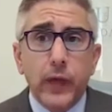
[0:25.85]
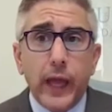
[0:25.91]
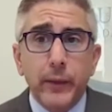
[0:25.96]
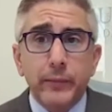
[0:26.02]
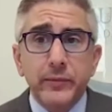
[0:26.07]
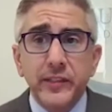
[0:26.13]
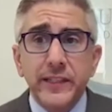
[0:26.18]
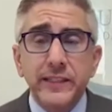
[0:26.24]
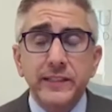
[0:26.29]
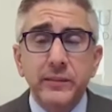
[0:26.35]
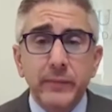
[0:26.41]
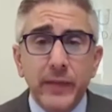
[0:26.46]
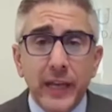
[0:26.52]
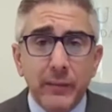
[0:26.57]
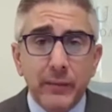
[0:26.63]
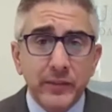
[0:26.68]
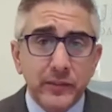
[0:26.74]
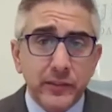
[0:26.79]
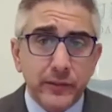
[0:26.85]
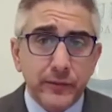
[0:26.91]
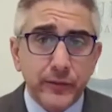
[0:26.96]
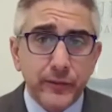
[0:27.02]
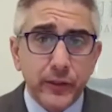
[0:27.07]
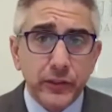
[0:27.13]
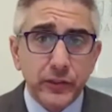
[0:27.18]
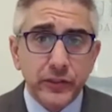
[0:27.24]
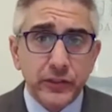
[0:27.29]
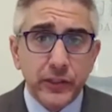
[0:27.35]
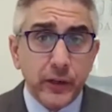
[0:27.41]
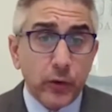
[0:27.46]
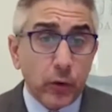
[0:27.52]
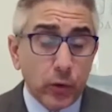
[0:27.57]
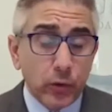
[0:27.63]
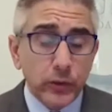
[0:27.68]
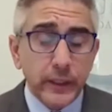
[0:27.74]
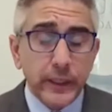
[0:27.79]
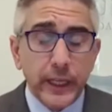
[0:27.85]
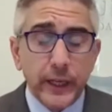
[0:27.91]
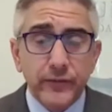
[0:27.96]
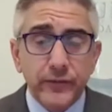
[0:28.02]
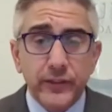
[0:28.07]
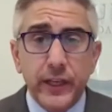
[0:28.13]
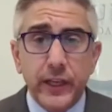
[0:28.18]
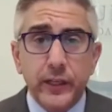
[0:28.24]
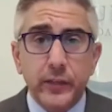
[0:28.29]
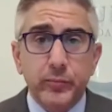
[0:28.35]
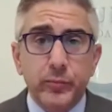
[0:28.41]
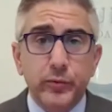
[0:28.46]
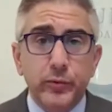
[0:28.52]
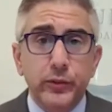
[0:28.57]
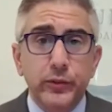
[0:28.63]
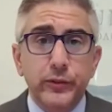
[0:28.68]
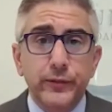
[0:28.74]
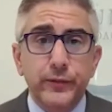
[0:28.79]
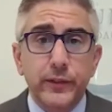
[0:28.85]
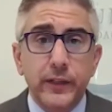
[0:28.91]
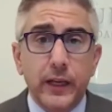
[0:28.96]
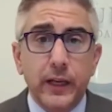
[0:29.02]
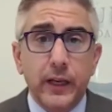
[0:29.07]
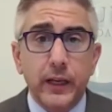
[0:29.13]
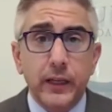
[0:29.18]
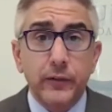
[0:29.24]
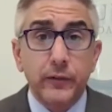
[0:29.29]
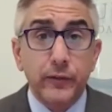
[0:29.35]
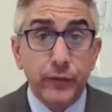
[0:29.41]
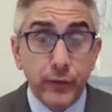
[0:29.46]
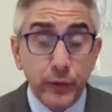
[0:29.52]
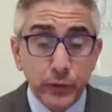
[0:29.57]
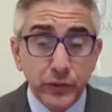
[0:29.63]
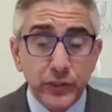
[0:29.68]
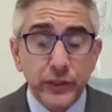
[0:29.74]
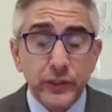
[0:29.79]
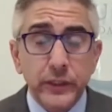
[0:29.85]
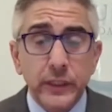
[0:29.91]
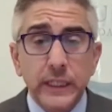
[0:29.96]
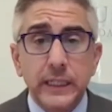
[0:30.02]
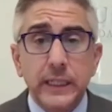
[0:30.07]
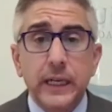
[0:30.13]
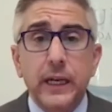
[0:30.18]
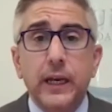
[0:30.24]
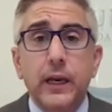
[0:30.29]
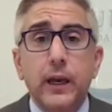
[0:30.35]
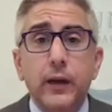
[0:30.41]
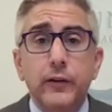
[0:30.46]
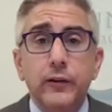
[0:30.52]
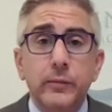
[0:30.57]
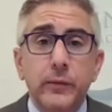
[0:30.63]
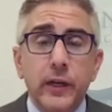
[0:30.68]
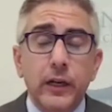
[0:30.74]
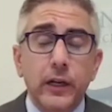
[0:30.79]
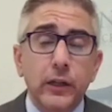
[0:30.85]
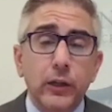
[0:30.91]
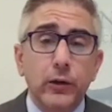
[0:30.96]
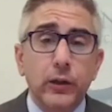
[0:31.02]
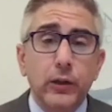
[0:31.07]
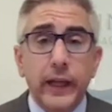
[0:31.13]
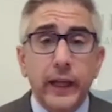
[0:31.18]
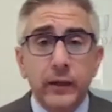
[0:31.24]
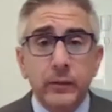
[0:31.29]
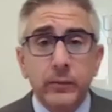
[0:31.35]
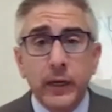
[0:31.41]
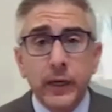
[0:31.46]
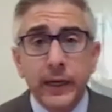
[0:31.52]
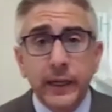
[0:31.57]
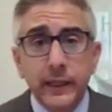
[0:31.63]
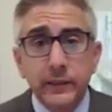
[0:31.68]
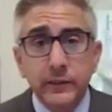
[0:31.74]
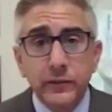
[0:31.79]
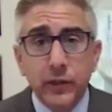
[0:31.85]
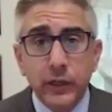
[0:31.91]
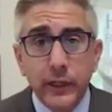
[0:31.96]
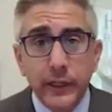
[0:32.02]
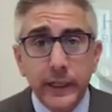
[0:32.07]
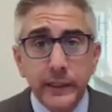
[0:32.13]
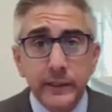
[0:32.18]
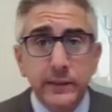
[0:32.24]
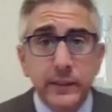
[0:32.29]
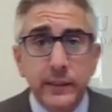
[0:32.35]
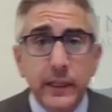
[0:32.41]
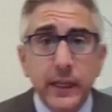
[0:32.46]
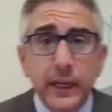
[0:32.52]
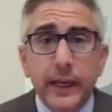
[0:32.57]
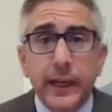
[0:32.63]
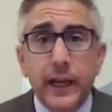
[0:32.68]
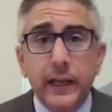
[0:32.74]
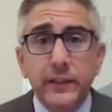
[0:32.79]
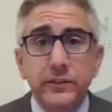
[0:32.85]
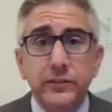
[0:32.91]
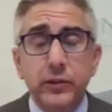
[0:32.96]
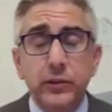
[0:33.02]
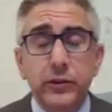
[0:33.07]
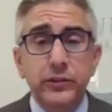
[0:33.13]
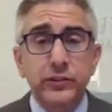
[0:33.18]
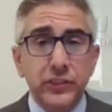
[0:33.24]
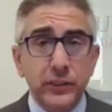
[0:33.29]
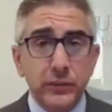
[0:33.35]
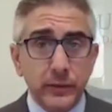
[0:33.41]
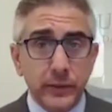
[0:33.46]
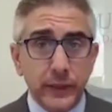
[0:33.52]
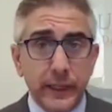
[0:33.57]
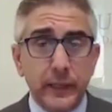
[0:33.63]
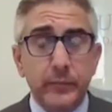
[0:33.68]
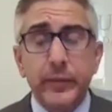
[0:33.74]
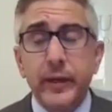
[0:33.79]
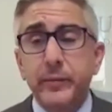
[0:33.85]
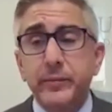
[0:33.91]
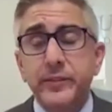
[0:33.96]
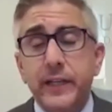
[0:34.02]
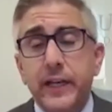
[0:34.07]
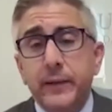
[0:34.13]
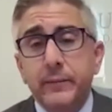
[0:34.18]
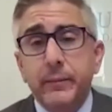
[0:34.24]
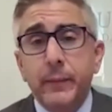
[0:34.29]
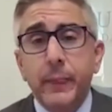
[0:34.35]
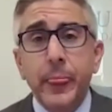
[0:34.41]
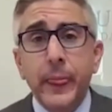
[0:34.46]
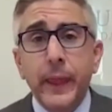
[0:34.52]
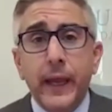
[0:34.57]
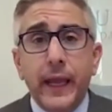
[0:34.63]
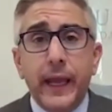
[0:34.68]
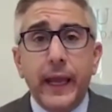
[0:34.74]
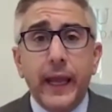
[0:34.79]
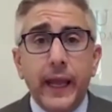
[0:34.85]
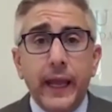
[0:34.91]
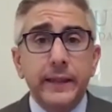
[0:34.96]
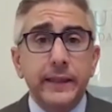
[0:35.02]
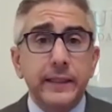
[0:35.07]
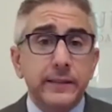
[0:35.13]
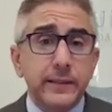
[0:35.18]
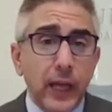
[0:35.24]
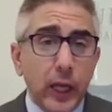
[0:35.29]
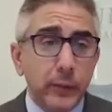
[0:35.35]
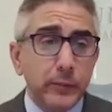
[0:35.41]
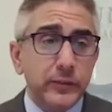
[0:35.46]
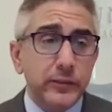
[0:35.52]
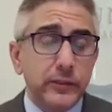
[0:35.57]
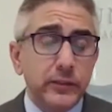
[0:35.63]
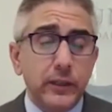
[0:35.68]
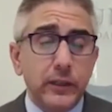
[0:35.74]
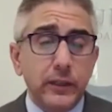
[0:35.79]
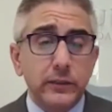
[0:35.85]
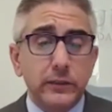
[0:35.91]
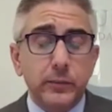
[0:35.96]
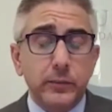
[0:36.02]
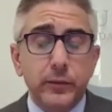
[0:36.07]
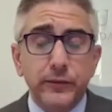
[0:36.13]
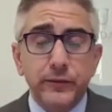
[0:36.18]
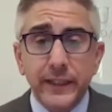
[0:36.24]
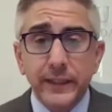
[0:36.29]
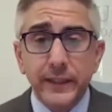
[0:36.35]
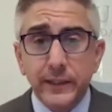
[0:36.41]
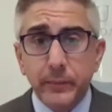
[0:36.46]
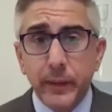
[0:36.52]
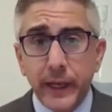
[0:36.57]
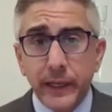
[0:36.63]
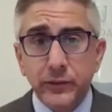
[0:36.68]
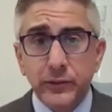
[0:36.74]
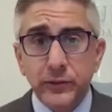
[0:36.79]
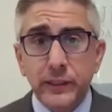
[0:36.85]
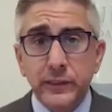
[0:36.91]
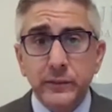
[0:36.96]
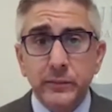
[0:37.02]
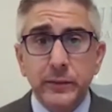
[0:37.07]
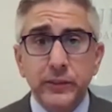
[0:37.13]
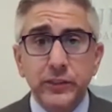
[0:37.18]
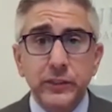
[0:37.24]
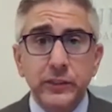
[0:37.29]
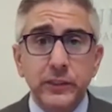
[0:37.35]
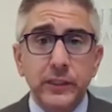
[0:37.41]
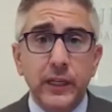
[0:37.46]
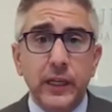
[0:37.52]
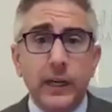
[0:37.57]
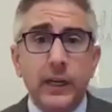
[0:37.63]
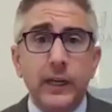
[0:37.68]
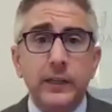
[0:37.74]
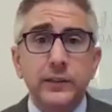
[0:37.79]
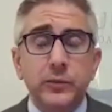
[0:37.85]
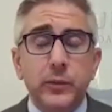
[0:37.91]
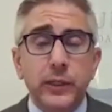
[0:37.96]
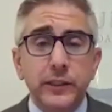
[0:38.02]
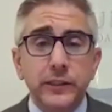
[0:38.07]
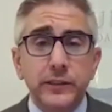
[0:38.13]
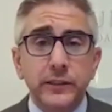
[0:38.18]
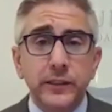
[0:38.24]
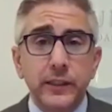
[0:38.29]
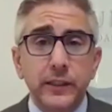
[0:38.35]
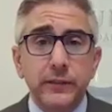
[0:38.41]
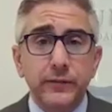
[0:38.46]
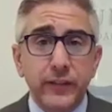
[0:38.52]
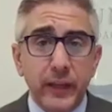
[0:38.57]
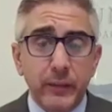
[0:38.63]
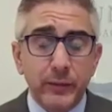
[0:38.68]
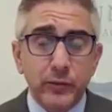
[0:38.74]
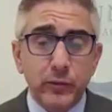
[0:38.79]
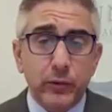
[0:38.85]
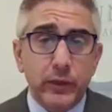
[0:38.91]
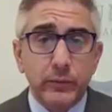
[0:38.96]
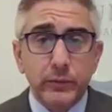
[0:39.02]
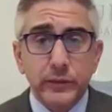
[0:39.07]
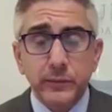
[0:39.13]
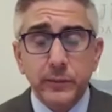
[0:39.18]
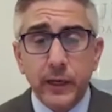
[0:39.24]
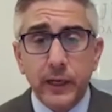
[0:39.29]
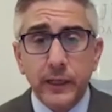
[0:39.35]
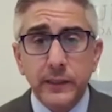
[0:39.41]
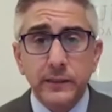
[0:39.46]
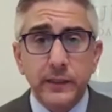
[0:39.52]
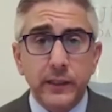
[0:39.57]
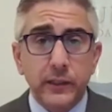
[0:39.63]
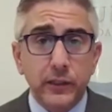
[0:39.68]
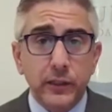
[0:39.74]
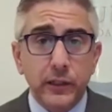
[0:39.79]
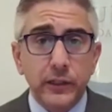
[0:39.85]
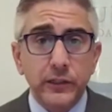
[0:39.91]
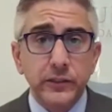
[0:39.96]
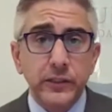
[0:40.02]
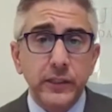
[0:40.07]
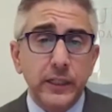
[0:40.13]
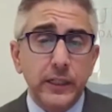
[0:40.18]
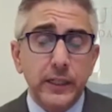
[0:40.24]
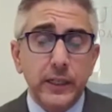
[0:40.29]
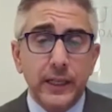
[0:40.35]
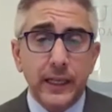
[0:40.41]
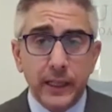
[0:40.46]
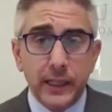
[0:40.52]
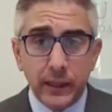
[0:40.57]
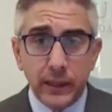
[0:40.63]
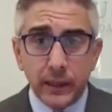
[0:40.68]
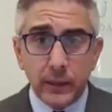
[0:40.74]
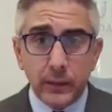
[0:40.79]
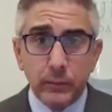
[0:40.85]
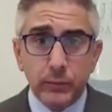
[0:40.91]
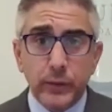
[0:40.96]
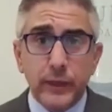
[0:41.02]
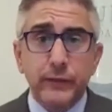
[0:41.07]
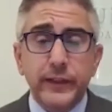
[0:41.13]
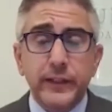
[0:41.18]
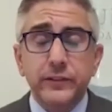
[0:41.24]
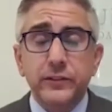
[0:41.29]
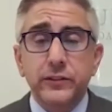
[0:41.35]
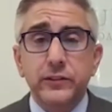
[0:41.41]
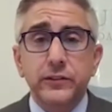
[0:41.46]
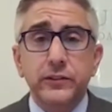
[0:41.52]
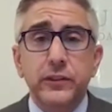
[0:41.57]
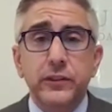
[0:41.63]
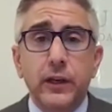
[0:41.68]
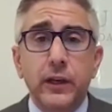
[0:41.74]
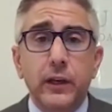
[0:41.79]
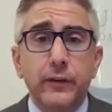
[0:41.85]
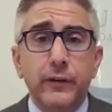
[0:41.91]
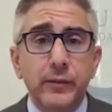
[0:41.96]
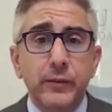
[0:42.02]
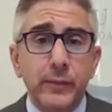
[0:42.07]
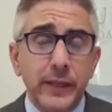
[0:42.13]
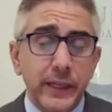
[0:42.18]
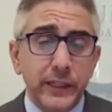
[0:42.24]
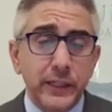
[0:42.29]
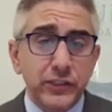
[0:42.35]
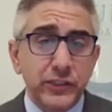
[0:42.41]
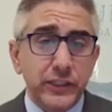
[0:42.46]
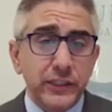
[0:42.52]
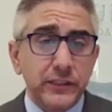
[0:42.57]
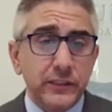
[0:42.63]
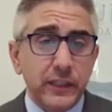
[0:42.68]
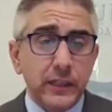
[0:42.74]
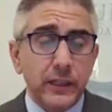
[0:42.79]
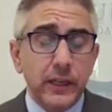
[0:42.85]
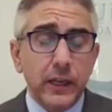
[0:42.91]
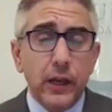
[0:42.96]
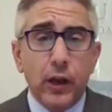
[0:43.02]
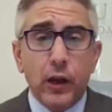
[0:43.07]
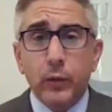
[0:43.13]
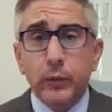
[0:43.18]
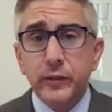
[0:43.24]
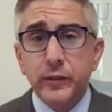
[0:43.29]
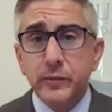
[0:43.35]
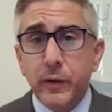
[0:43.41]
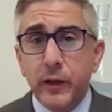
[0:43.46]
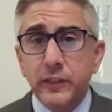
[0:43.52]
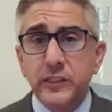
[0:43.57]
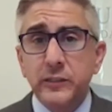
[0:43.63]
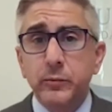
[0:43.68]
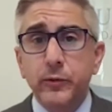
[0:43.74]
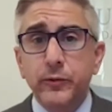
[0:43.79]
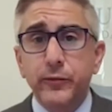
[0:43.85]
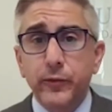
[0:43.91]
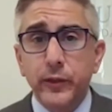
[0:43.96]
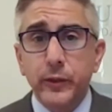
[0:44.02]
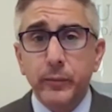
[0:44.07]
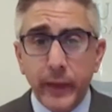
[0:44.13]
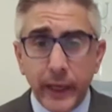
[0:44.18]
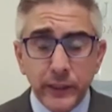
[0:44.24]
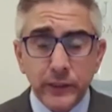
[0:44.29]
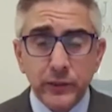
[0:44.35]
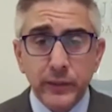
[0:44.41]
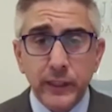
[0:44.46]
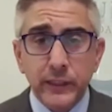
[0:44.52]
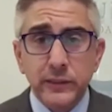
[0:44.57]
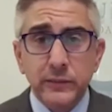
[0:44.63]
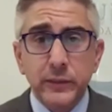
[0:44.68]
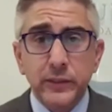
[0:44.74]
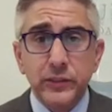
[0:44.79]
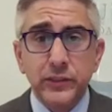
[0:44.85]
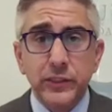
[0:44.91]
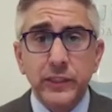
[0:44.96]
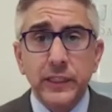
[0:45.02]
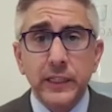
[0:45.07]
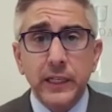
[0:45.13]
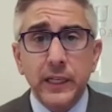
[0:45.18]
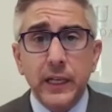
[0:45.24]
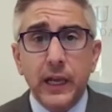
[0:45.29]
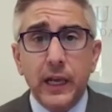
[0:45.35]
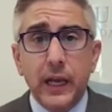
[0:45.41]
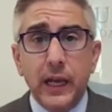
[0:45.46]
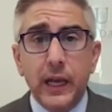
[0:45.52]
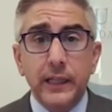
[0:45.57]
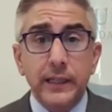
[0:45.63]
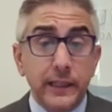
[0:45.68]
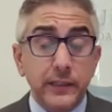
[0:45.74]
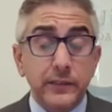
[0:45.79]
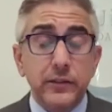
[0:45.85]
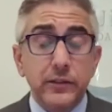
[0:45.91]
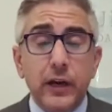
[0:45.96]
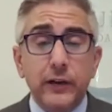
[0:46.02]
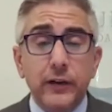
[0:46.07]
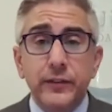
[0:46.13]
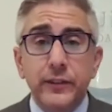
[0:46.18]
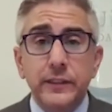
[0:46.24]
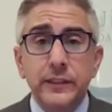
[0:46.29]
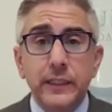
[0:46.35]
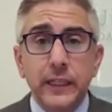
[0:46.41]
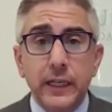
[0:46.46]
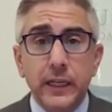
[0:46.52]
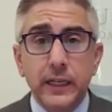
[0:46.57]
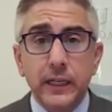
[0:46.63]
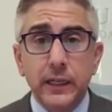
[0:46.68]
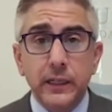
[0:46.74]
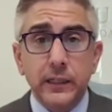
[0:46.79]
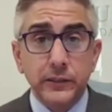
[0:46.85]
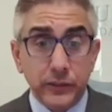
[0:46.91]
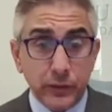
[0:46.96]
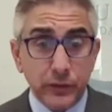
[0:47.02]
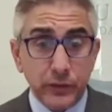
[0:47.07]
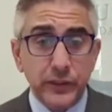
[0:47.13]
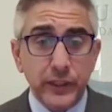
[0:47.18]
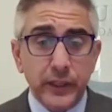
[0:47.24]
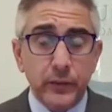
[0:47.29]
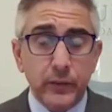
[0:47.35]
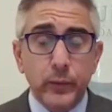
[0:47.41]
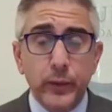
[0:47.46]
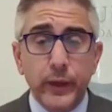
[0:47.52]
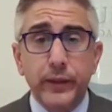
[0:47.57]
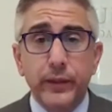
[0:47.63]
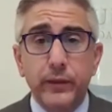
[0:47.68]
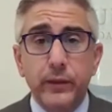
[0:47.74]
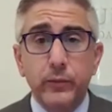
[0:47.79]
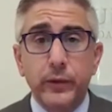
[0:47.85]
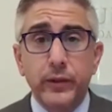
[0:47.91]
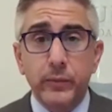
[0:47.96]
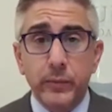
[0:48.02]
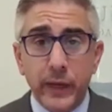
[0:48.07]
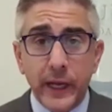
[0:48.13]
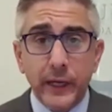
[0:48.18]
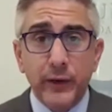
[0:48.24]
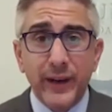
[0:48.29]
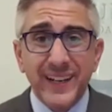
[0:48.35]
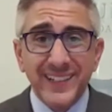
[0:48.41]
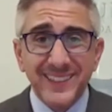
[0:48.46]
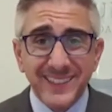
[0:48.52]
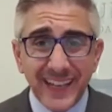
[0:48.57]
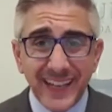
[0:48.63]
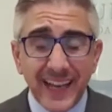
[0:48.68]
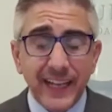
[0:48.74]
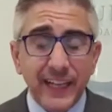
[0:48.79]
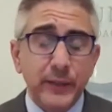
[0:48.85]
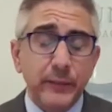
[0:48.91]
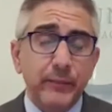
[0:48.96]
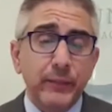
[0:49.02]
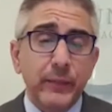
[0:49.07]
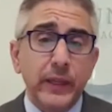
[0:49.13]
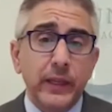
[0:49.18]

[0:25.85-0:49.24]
Eptinezumab is the first and only FDA-approved infusion of a monoclonal antibody that targets calcitonin gene-related peptide. And this helps to prevent the pain transmission, as well as the inflammatory response that occurs in the blood vessels of the meninges that are responsible for the pain transmission that is often associated with a migraine attack.